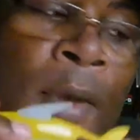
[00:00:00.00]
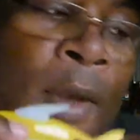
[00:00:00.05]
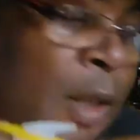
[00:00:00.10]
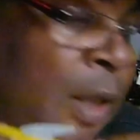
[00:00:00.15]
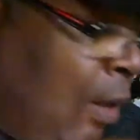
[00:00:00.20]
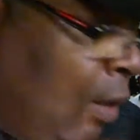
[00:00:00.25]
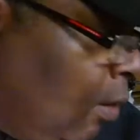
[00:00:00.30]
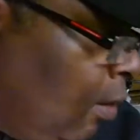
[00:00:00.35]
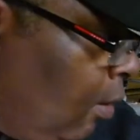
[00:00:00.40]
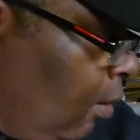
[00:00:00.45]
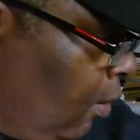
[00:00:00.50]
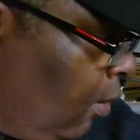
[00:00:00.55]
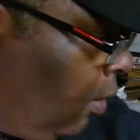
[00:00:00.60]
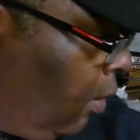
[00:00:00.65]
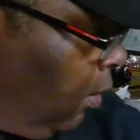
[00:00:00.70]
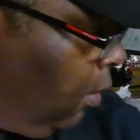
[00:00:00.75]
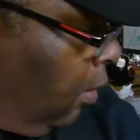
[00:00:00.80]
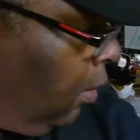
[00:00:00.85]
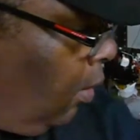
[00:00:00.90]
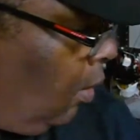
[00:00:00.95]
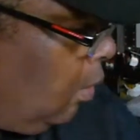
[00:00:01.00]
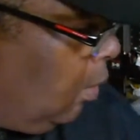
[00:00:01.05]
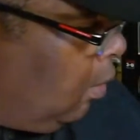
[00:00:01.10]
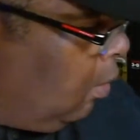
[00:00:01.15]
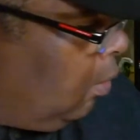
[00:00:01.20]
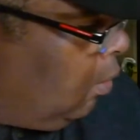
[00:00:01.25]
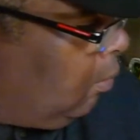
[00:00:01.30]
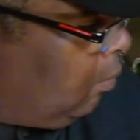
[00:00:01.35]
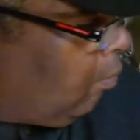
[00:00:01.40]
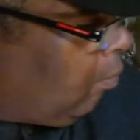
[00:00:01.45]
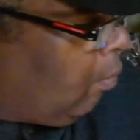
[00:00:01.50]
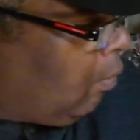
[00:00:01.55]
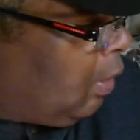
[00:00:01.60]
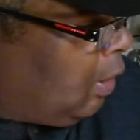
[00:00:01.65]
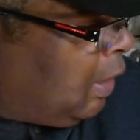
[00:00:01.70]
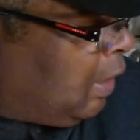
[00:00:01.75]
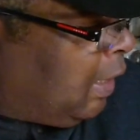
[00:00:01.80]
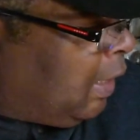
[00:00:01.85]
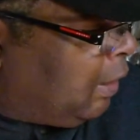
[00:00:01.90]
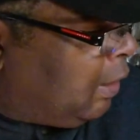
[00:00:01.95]
Yeah.
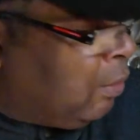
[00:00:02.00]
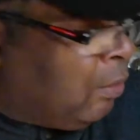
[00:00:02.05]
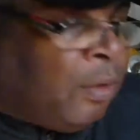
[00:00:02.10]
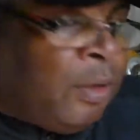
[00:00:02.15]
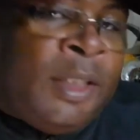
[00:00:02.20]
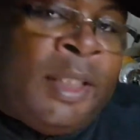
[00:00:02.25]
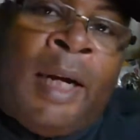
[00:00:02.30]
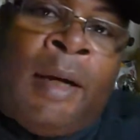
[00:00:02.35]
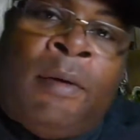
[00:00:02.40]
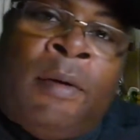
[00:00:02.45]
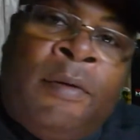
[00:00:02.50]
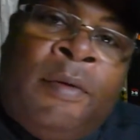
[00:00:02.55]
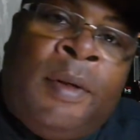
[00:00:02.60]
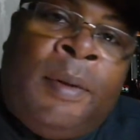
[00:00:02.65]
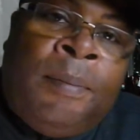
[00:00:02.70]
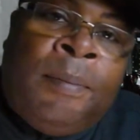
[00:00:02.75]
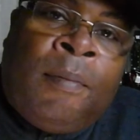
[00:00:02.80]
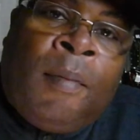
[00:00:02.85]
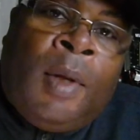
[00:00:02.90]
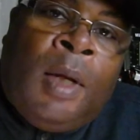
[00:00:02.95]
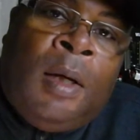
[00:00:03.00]
And I had a little chat with him.